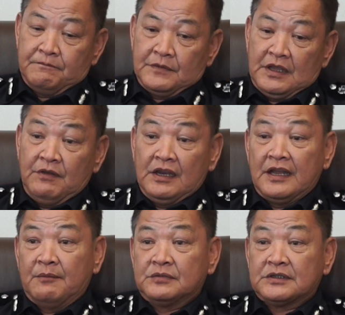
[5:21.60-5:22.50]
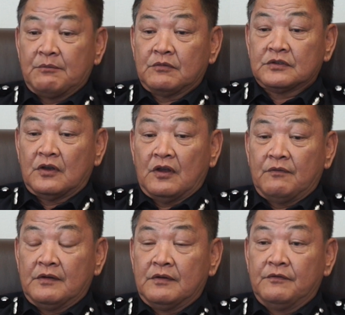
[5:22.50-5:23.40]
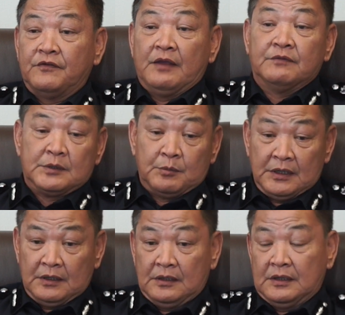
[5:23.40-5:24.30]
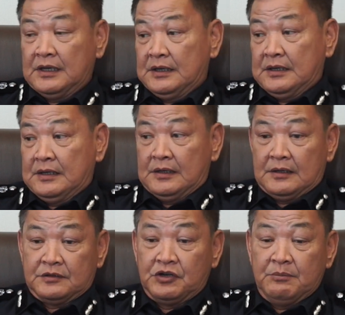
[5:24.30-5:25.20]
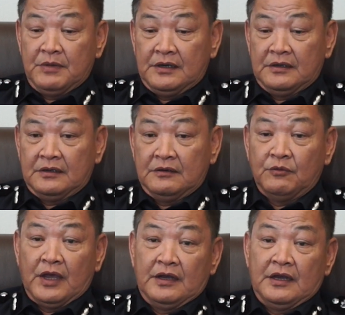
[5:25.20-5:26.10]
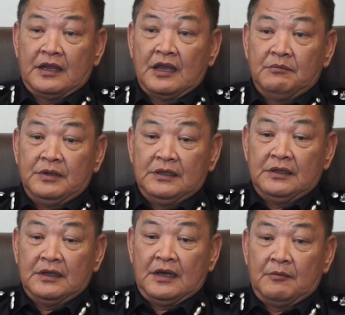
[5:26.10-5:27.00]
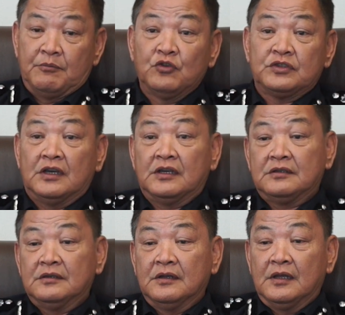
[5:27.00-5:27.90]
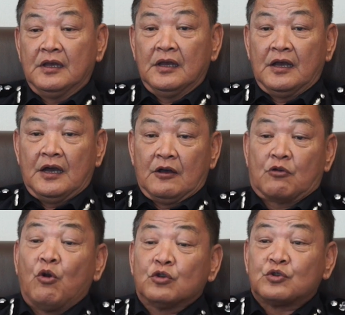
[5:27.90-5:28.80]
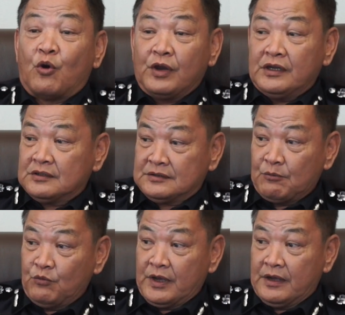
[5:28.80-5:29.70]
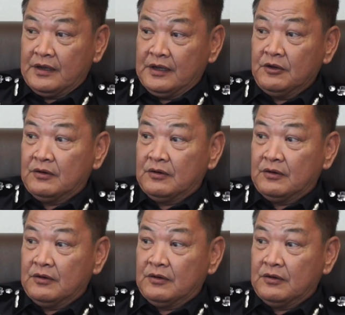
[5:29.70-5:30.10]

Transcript: giving them some sort of a favorable treatment where they can be posted, cold storage somewhere.